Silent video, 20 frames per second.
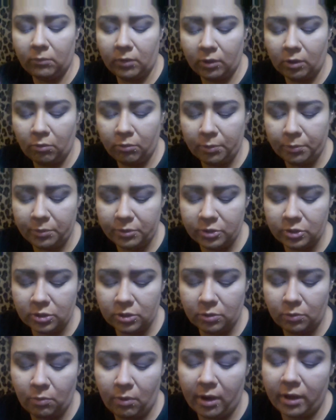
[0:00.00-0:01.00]
going to go in with just
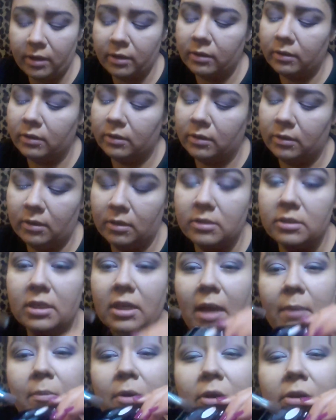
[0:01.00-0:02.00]
the white. See, I
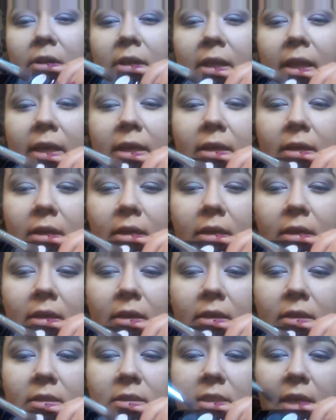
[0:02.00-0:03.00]
barely, like,
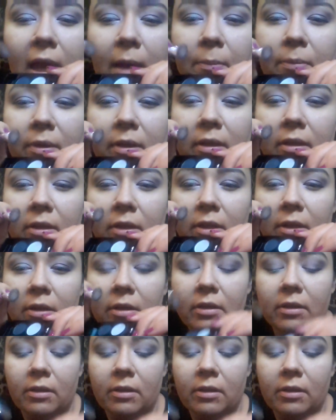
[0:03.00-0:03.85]
tap it and look.